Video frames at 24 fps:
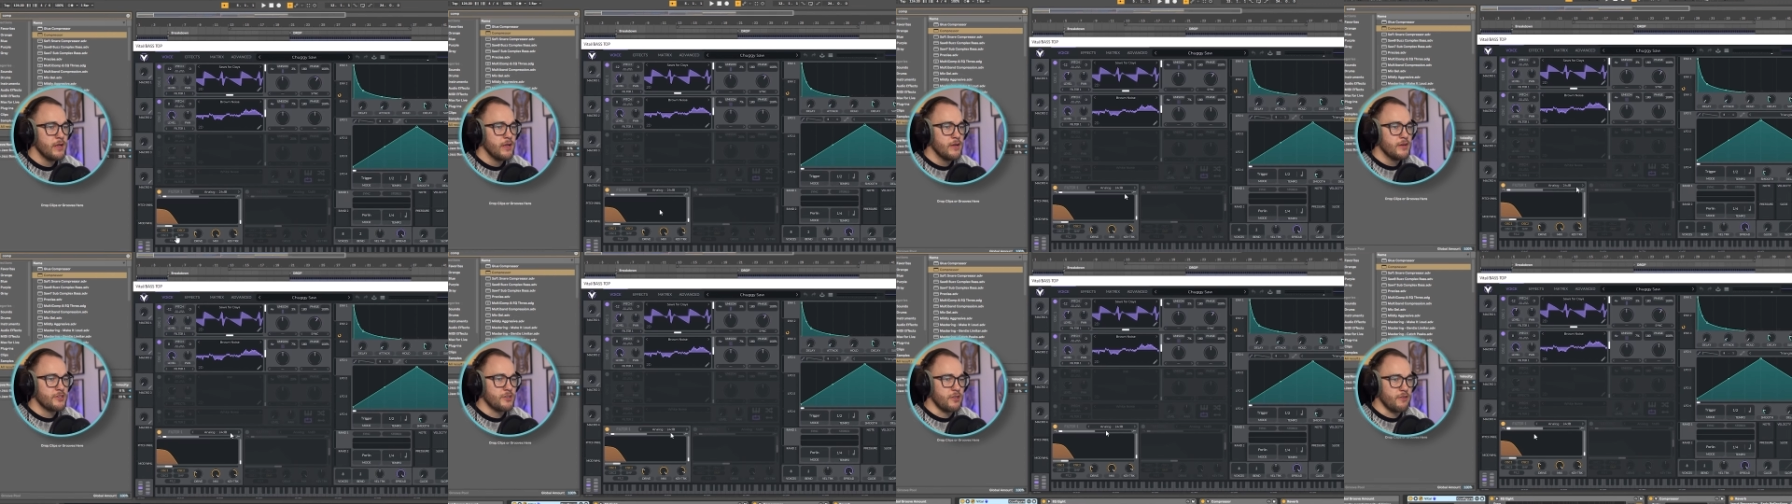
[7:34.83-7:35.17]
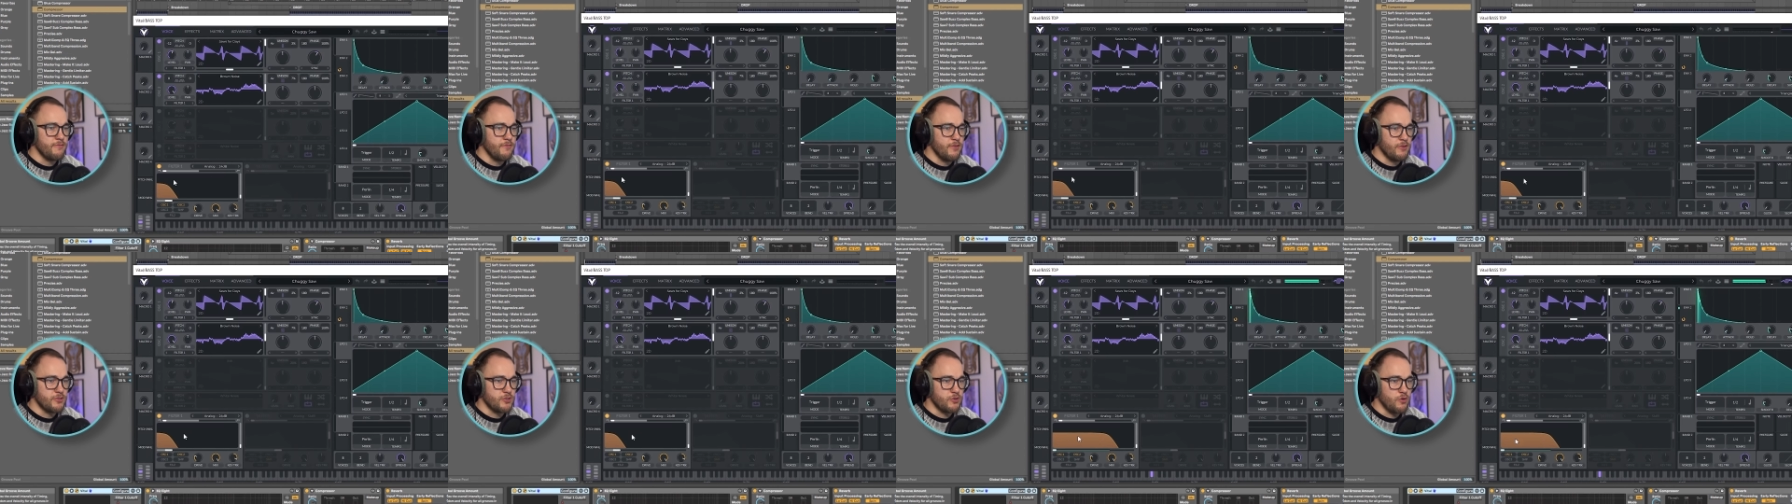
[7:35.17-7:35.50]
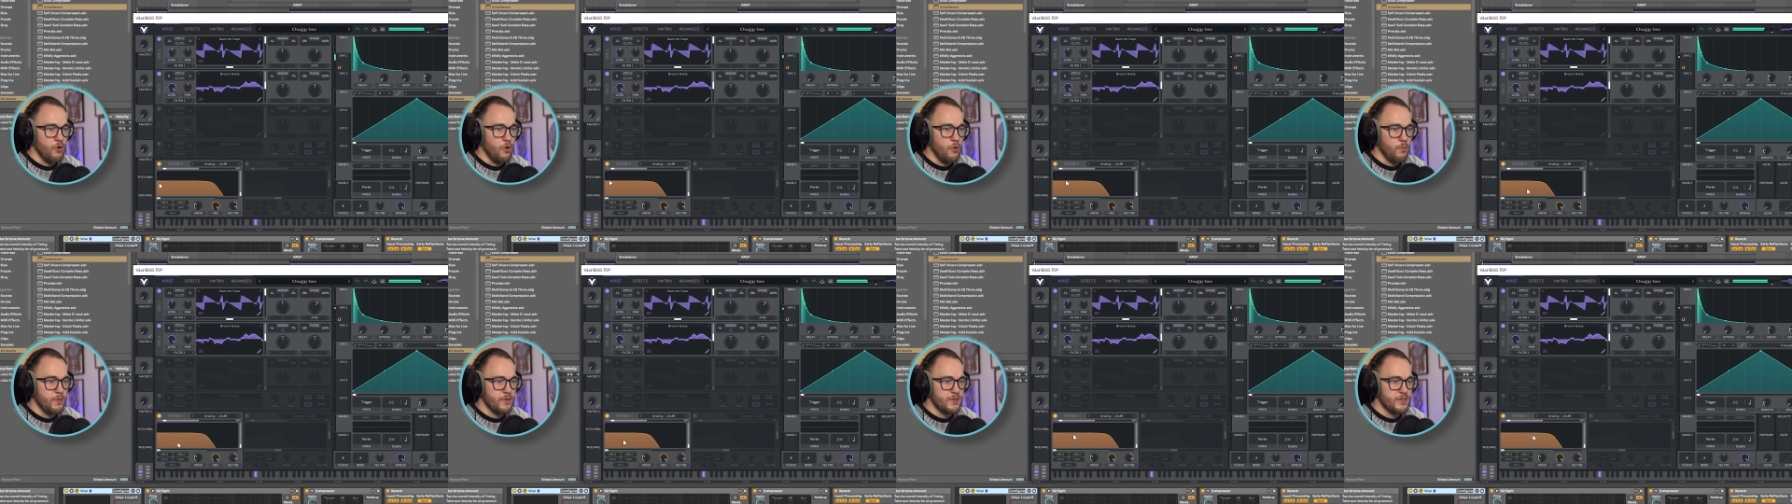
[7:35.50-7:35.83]
So the filter
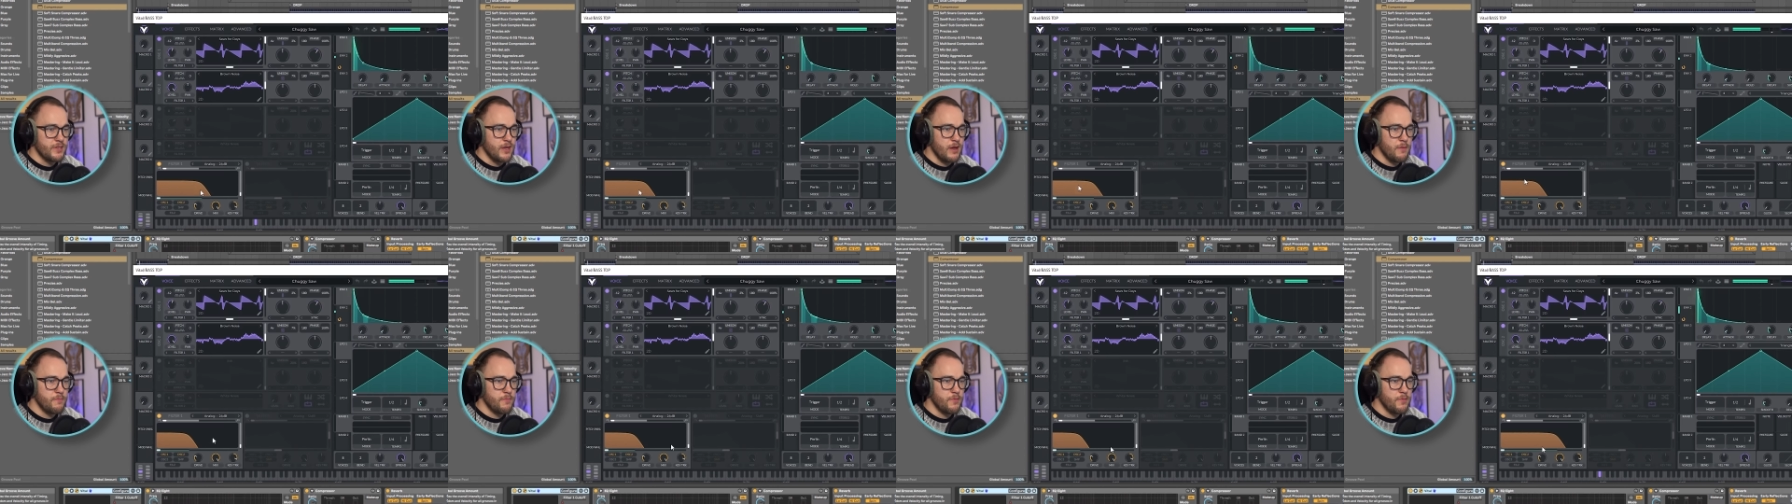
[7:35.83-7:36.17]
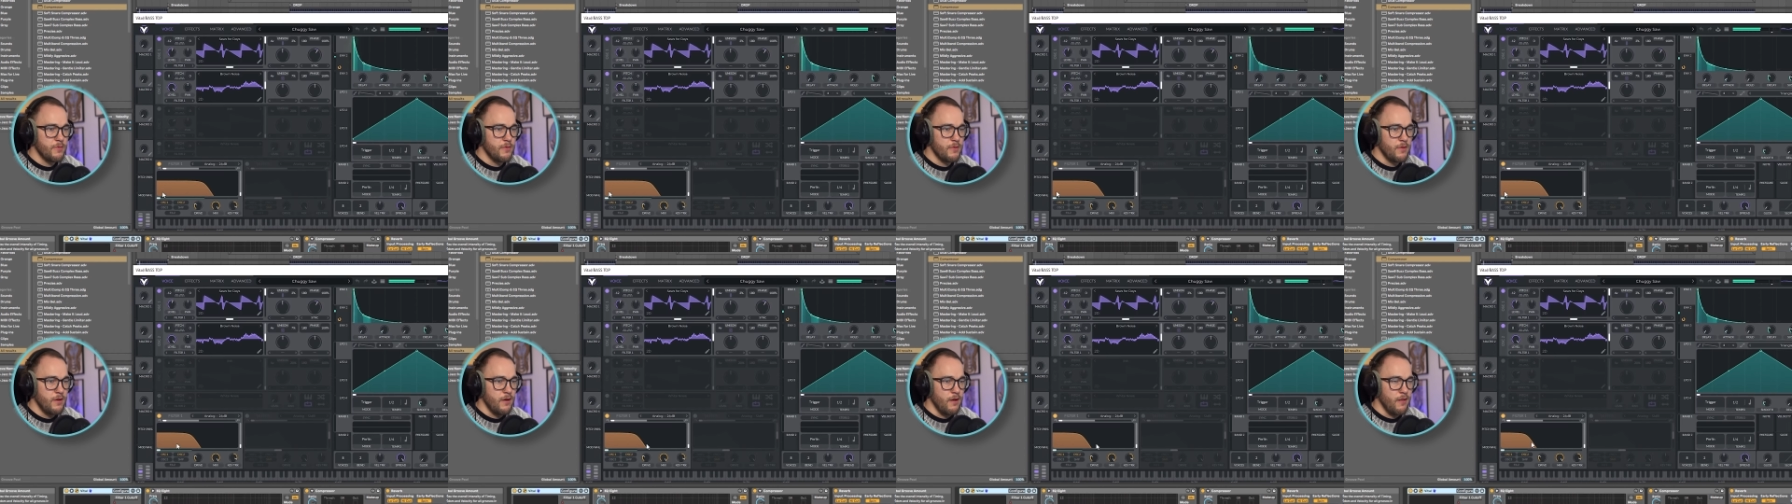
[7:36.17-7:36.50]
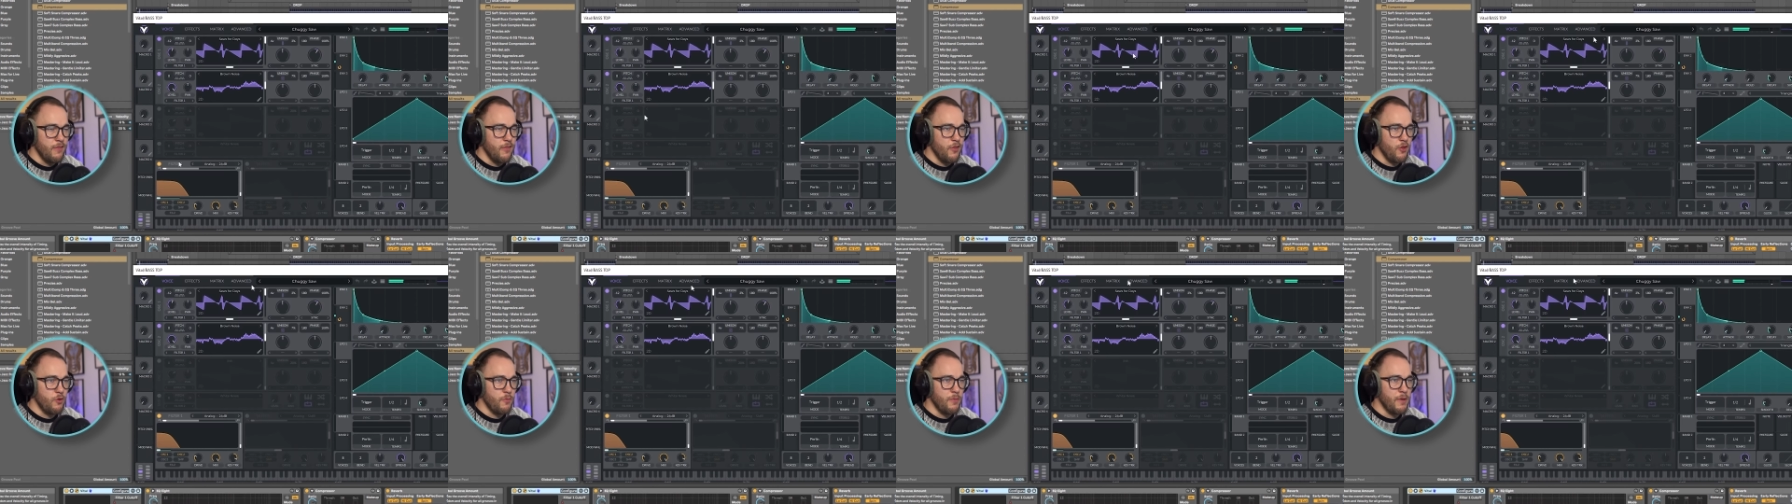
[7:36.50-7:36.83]
opens up a
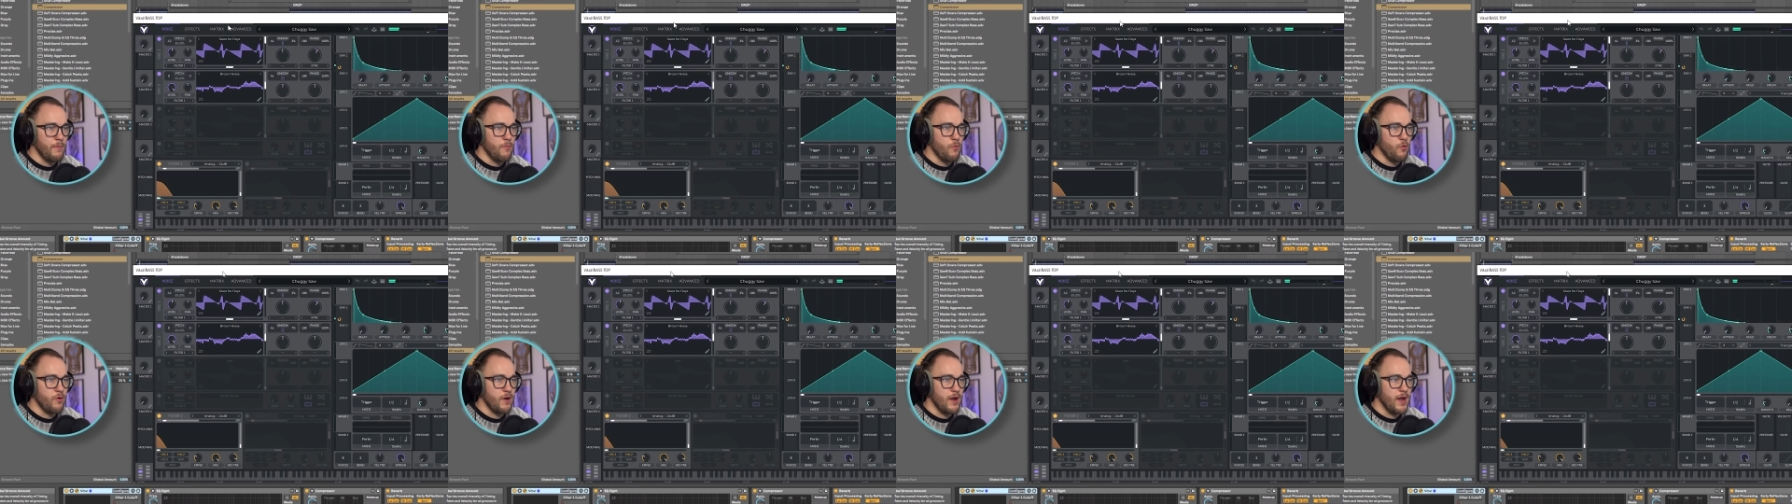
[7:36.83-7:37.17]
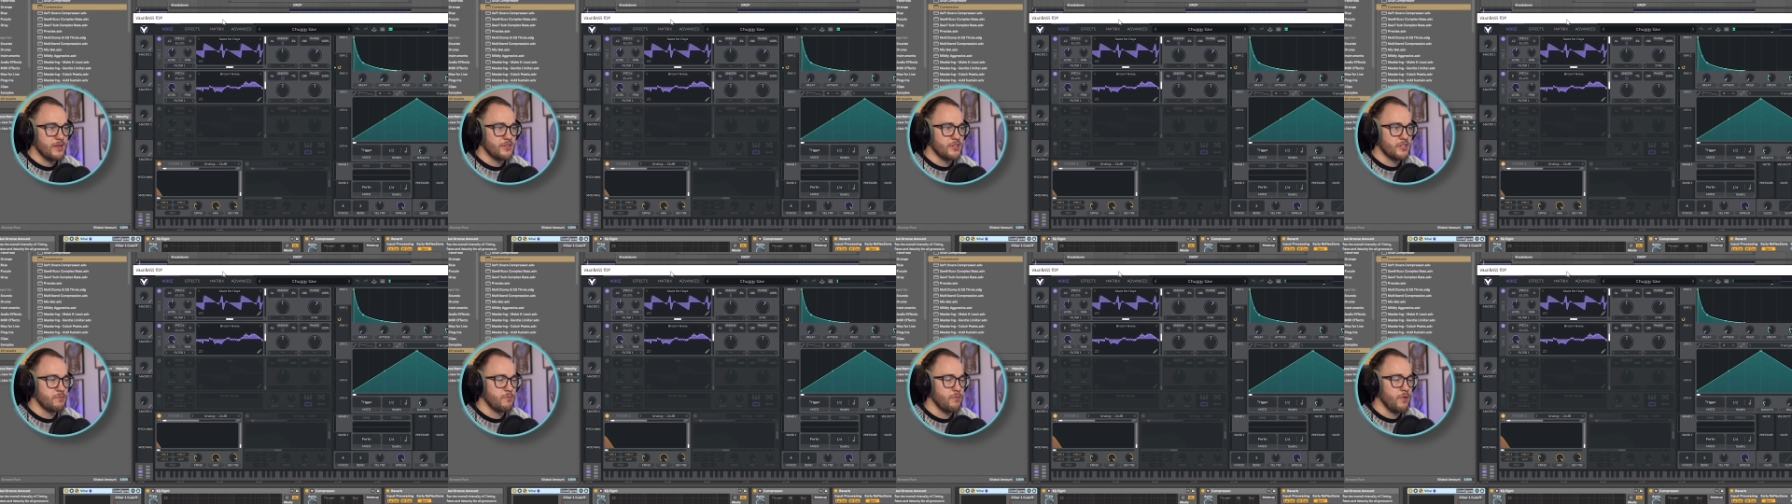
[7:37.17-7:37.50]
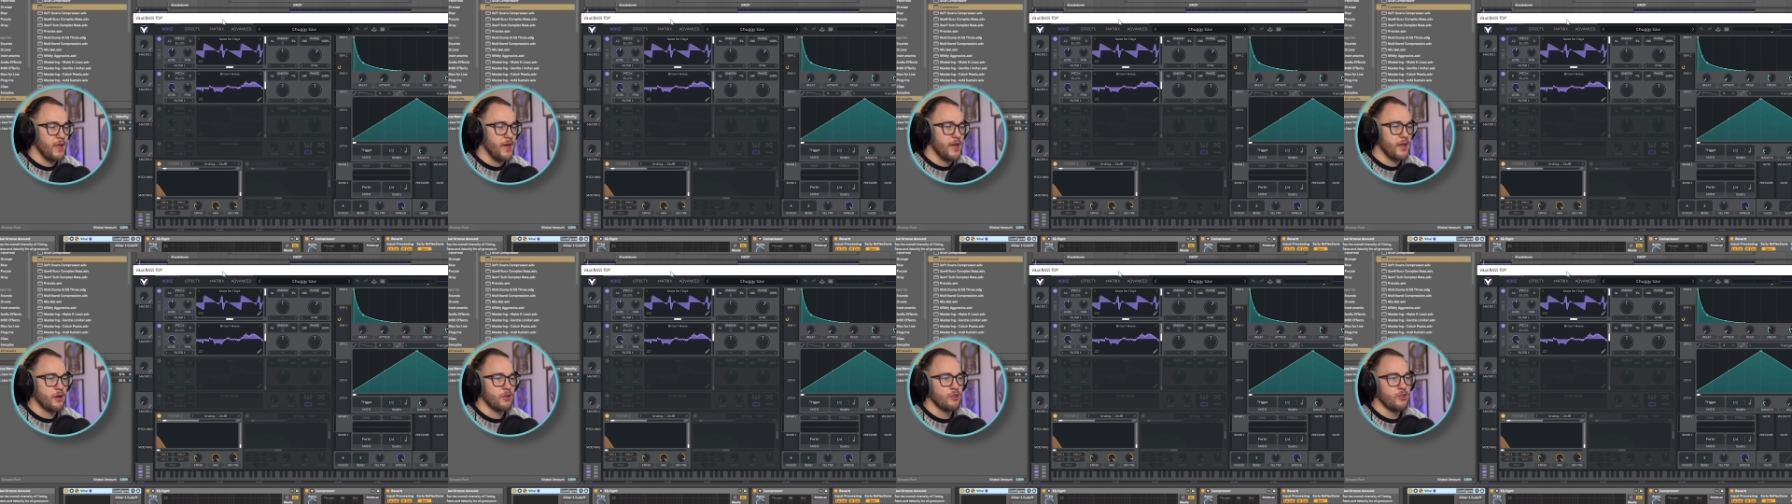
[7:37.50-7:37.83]
little bit more as it's
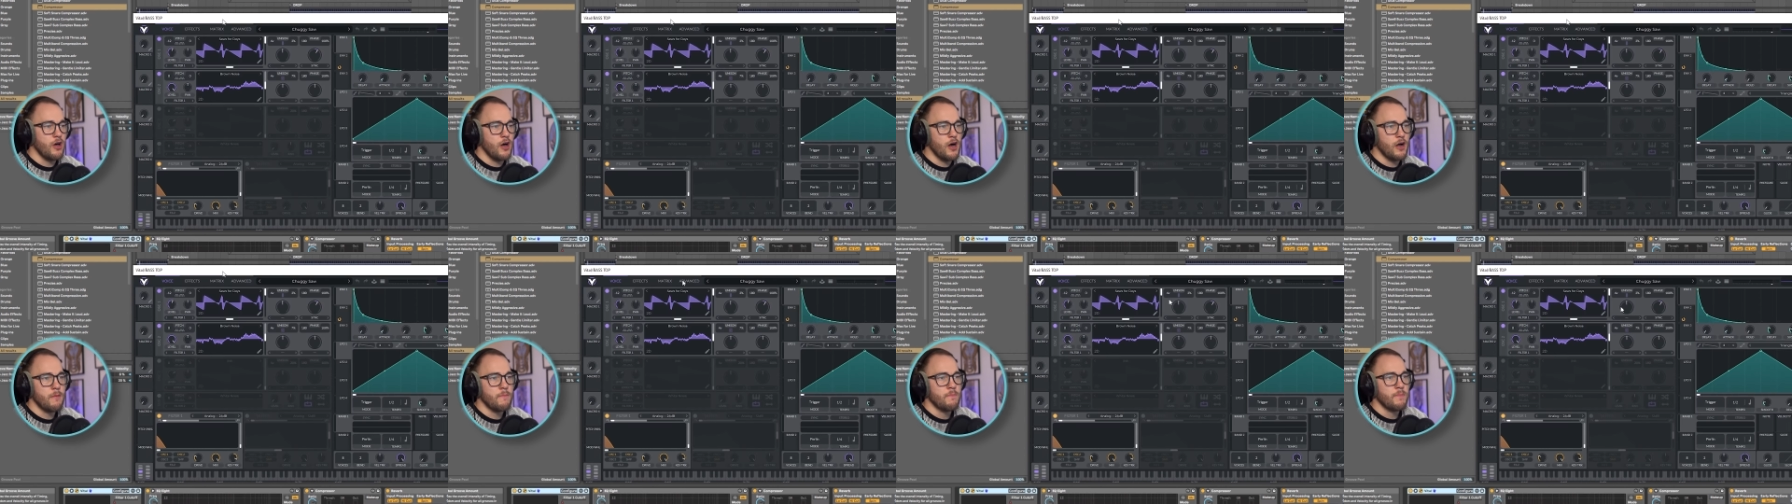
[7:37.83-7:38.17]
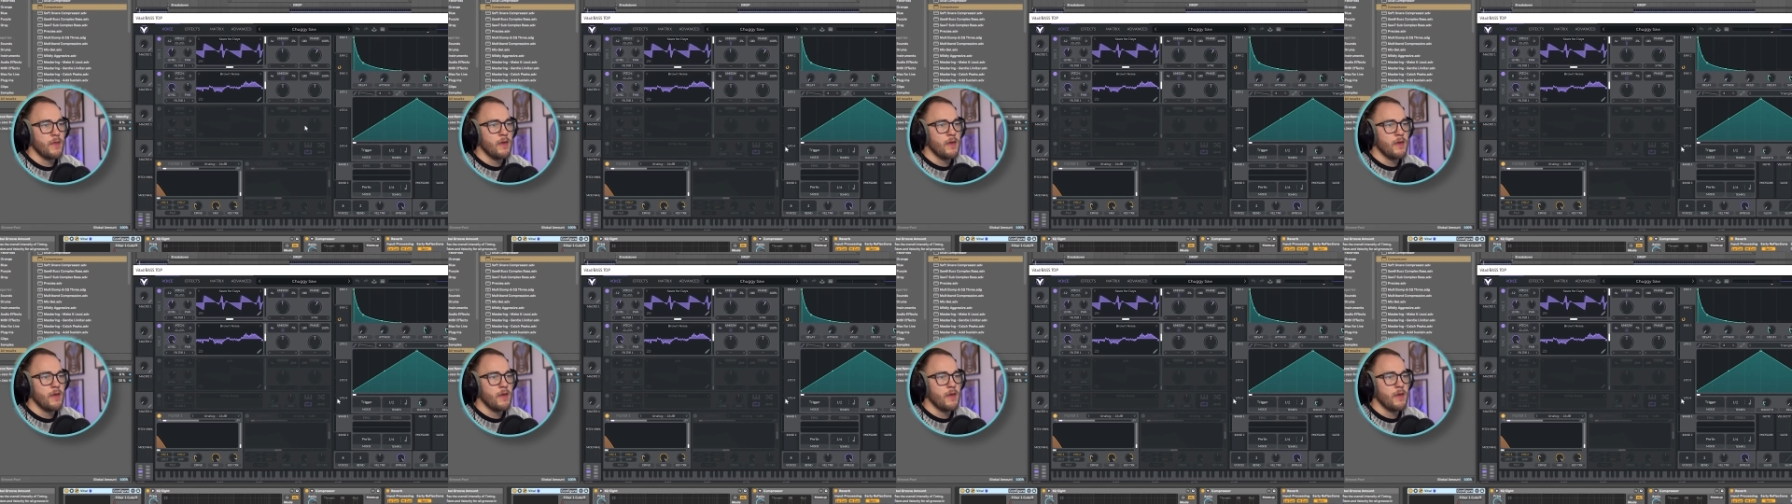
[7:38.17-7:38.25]
playing along.